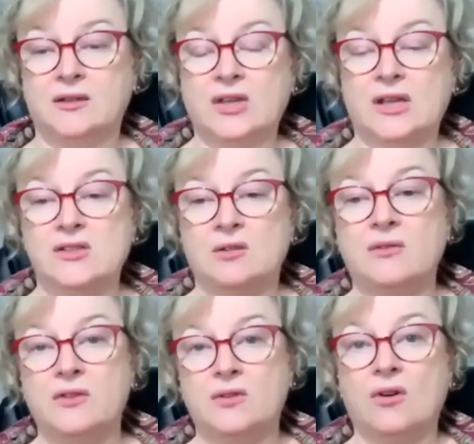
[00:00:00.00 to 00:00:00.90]
Okay, so
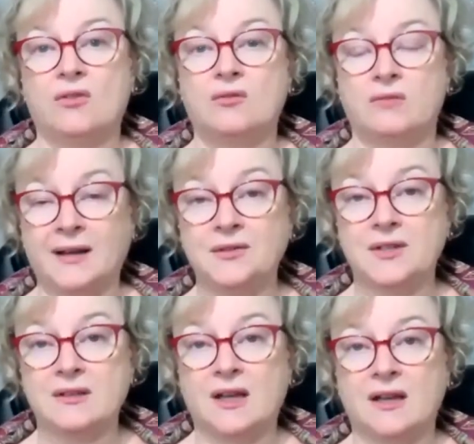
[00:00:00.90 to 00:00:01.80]
if you're not
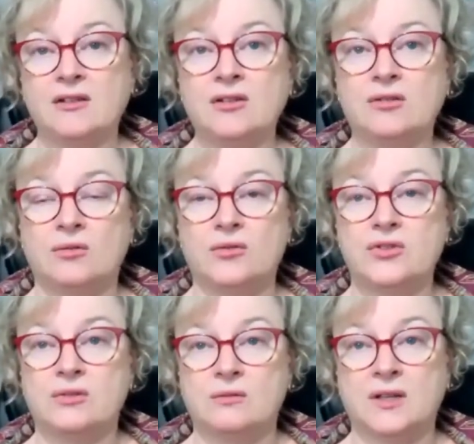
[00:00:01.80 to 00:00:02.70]
grounded, that can
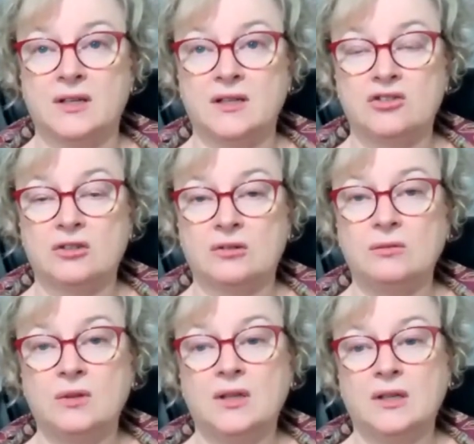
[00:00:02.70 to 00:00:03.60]
cause you an
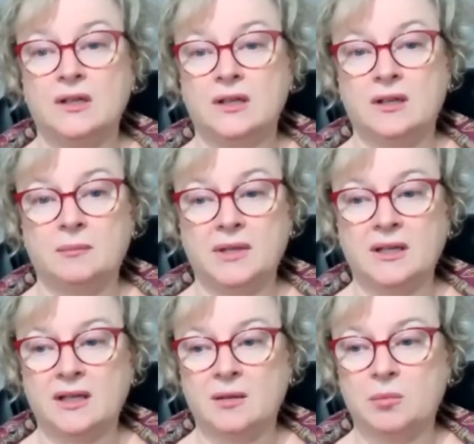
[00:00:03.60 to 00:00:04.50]
issue in
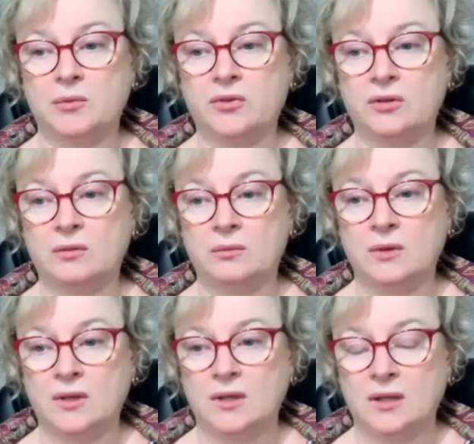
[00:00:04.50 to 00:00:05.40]
being able to
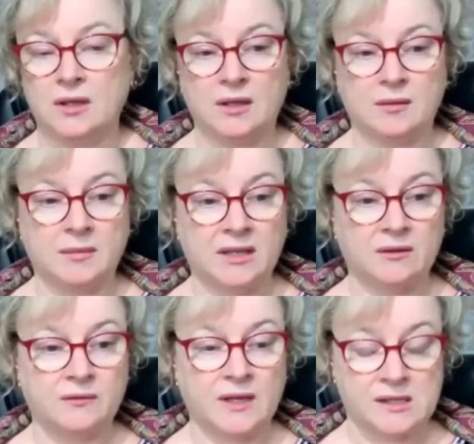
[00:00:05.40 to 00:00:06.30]

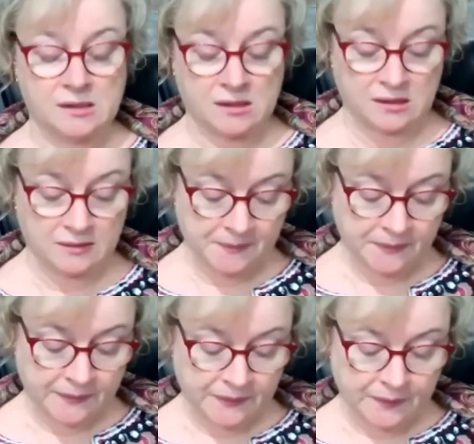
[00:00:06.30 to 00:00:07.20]
manifest.
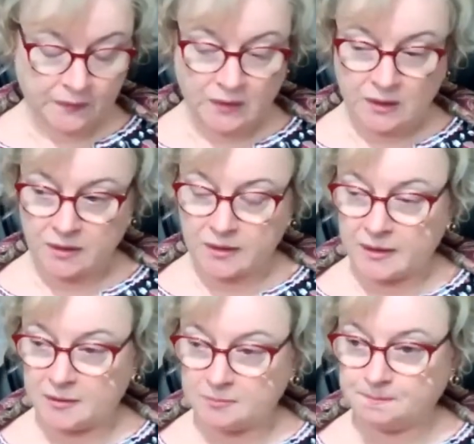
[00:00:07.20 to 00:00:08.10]

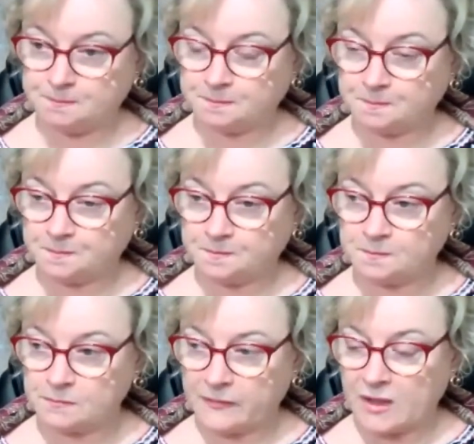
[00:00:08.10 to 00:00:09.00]

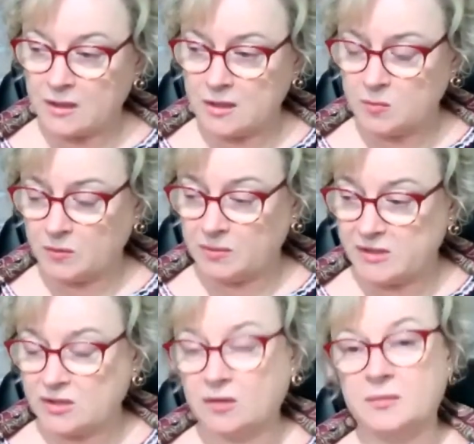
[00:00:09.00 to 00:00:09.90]
There's probably
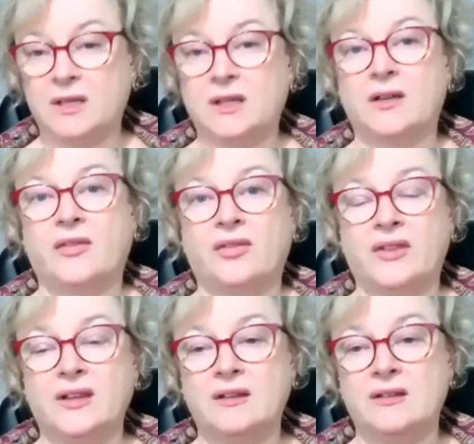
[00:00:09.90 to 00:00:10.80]
so many other
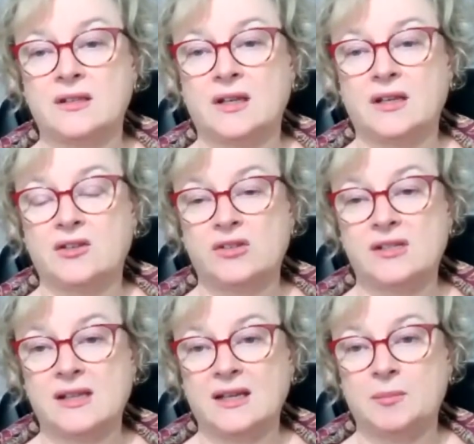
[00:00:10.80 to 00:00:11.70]
things that I could
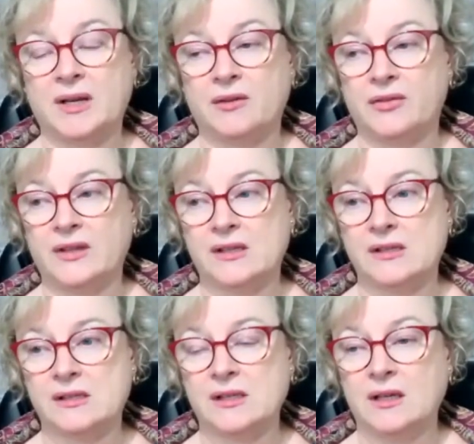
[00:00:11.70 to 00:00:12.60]
say about
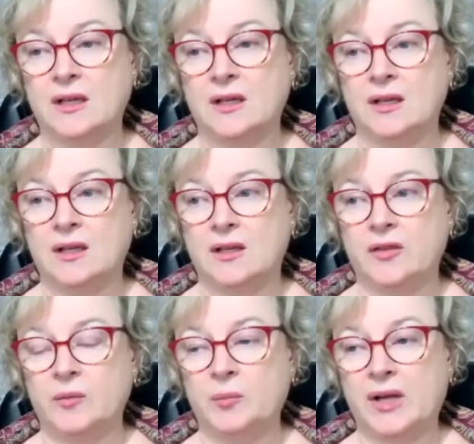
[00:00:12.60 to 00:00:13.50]
this,
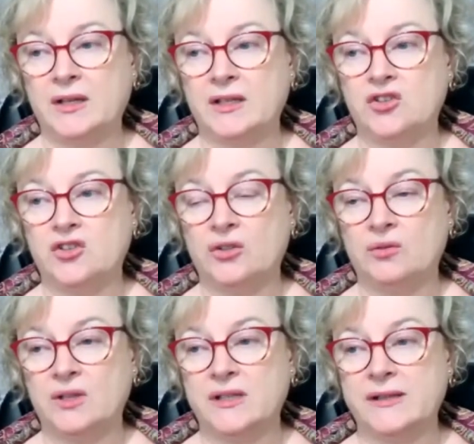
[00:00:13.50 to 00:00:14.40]
but
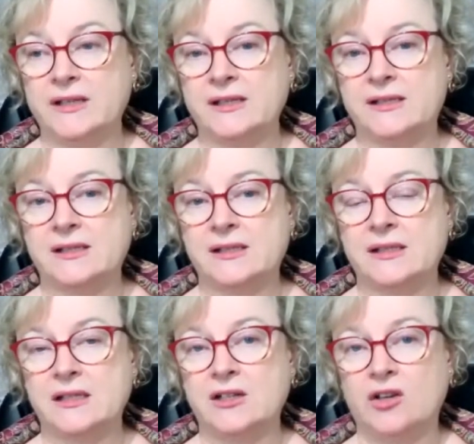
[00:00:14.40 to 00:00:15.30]
it's